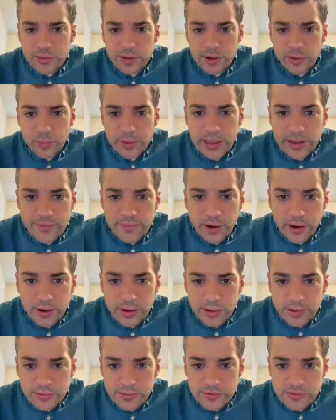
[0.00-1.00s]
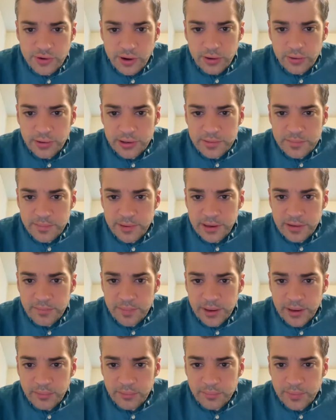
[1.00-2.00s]
here? We have our Charlie,
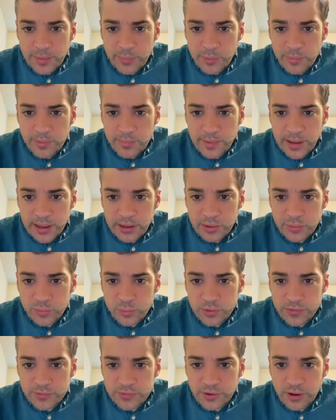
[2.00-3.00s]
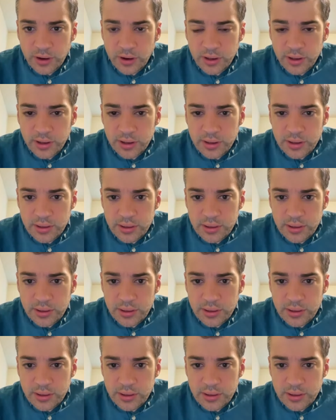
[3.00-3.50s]
Pigpen, Peppermint Patty, Woodstock.